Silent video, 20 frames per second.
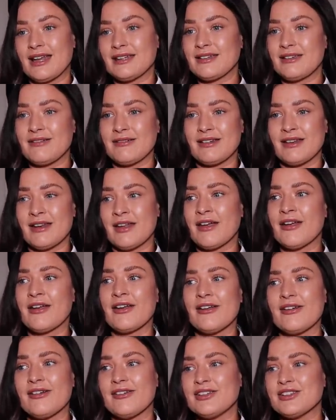I don't
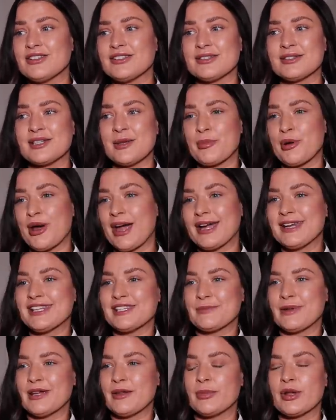know, just
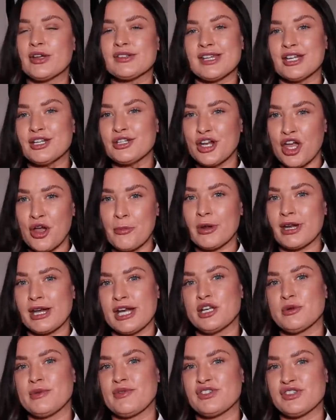surprise me, because I know I'm going to
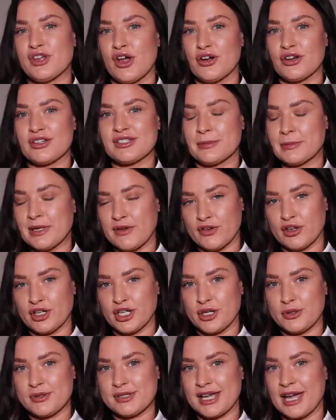end up with socks I'm never going
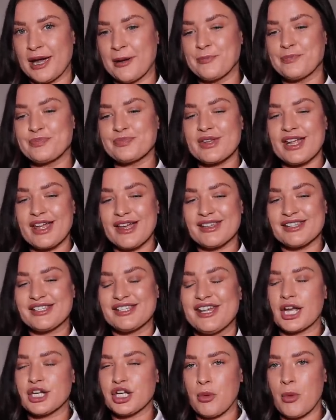to use again.
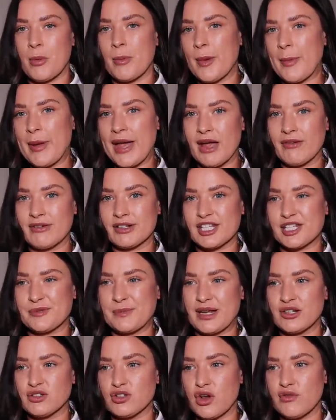I don't want my parents to
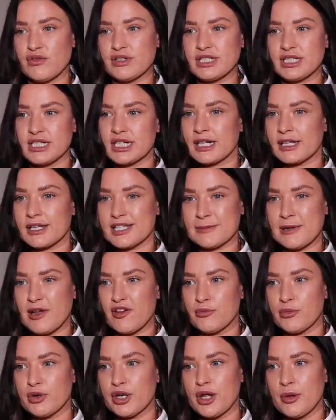spend a ridiculous amount
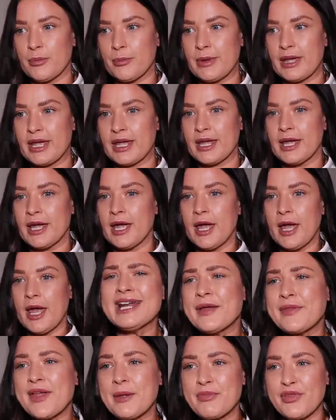of money on me. And
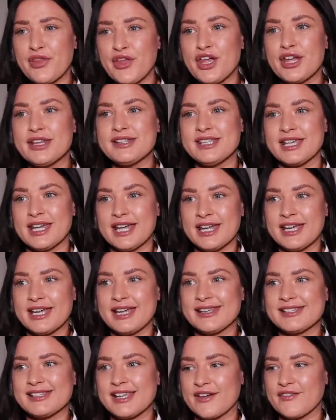now that I'm 30,
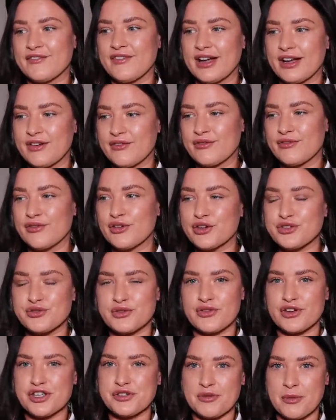it's like roles
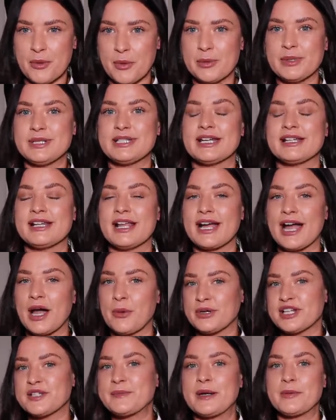reversed for my mum and dad. Like, I
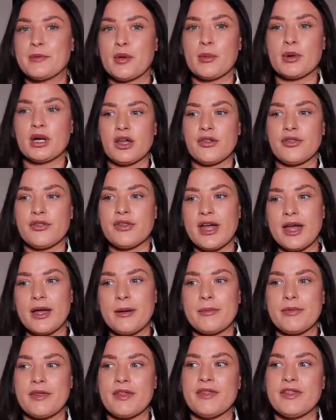want to spend more on
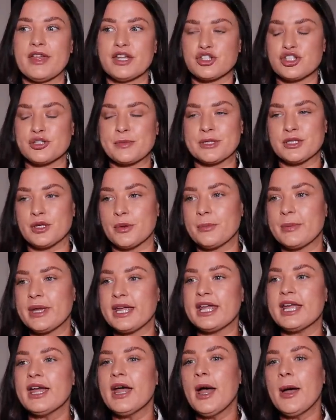them than they should spend on
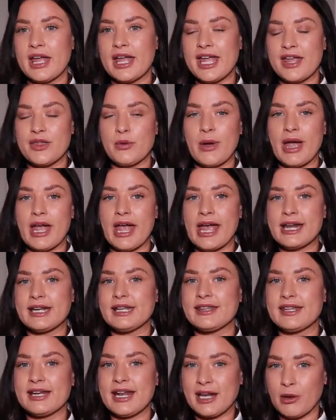me. Either way,
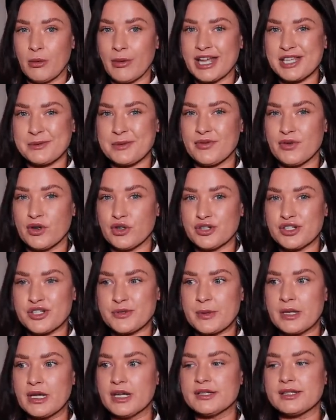anything anyone gets me for
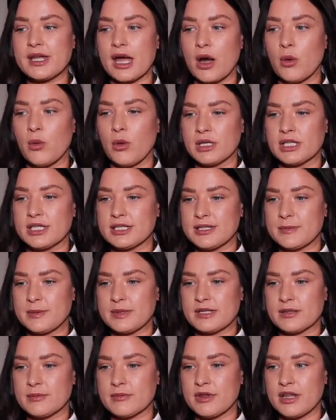Christmas, I want it to be
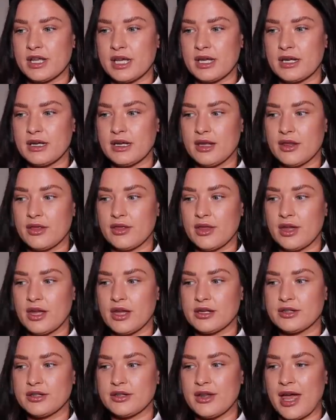something
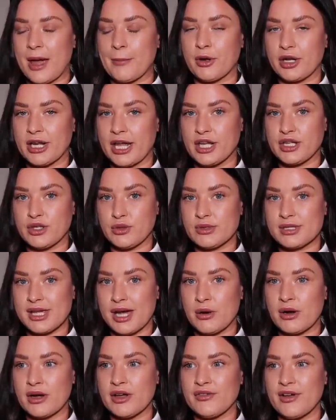that I'm going to get use
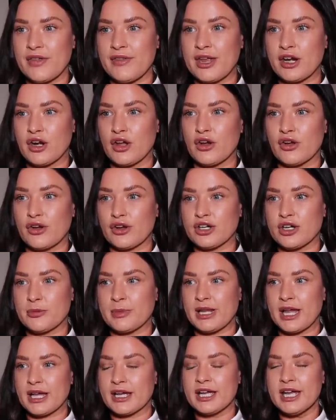out of. And they're not going to
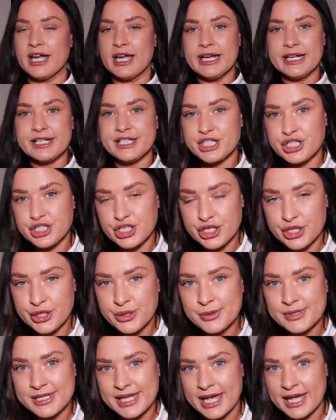be like, did you
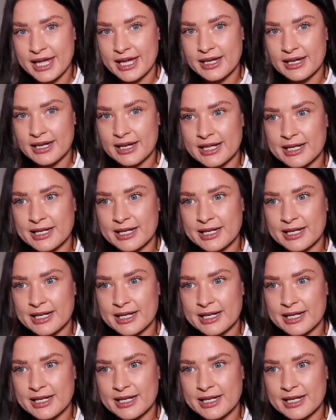use it?